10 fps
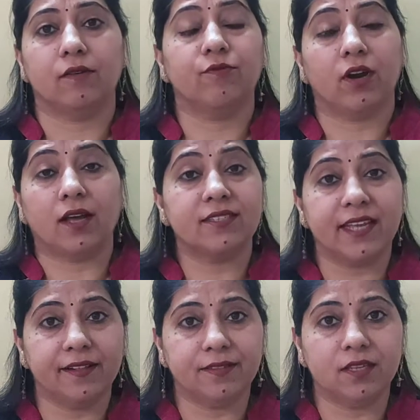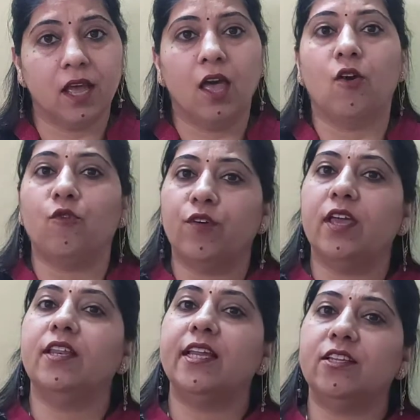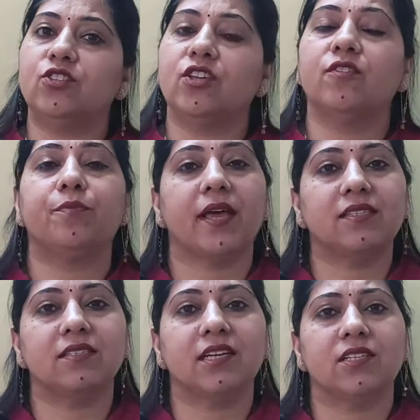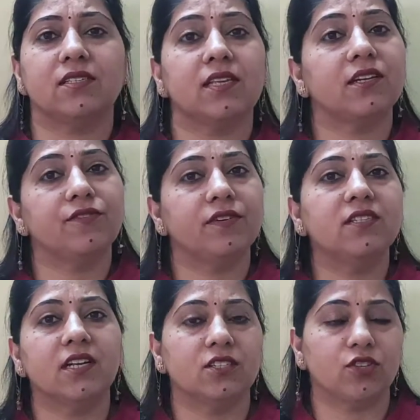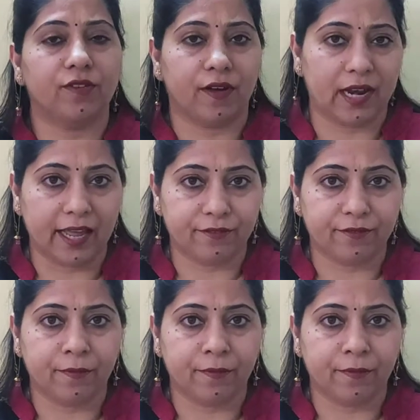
for ourselves, we need to give presentations at different stages of our life.